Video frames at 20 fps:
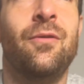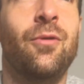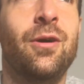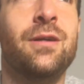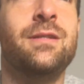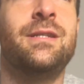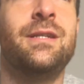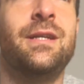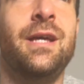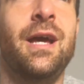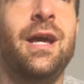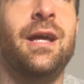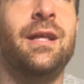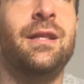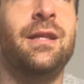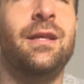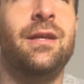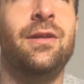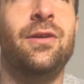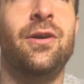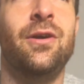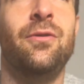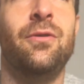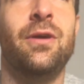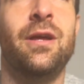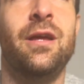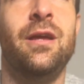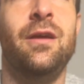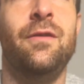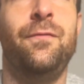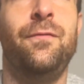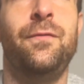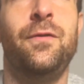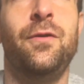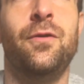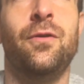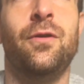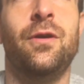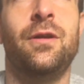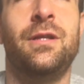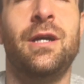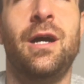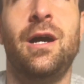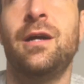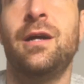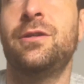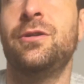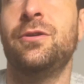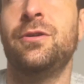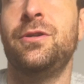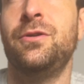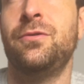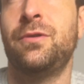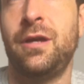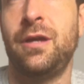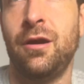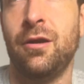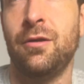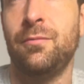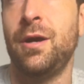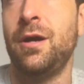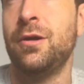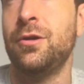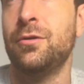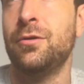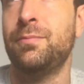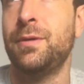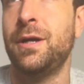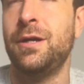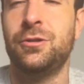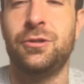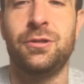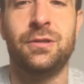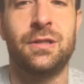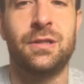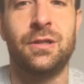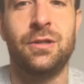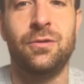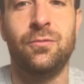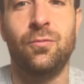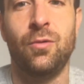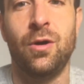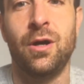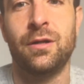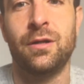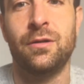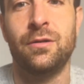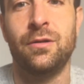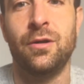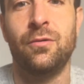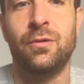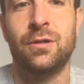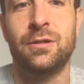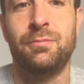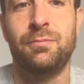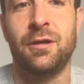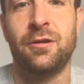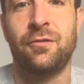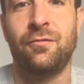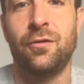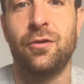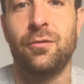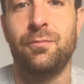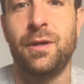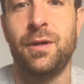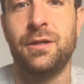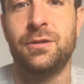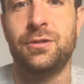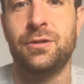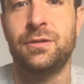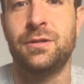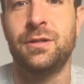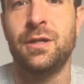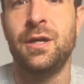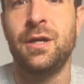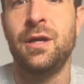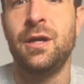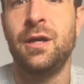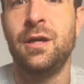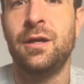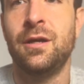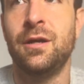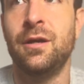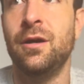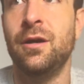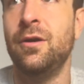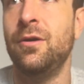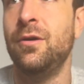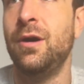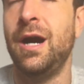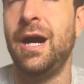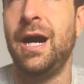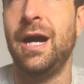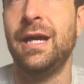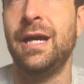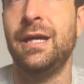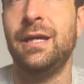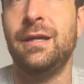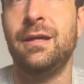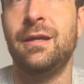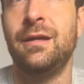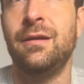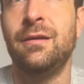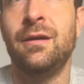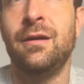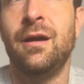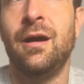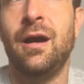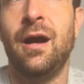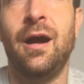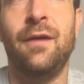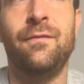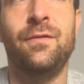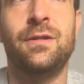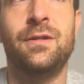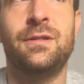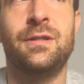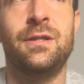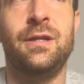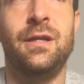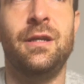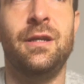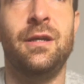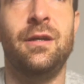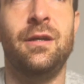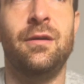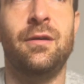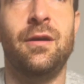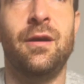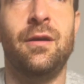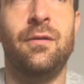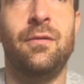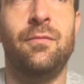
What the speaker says: once again, if you're a doctor and you care about your patients and you want to know what's best for your patients, I obviously,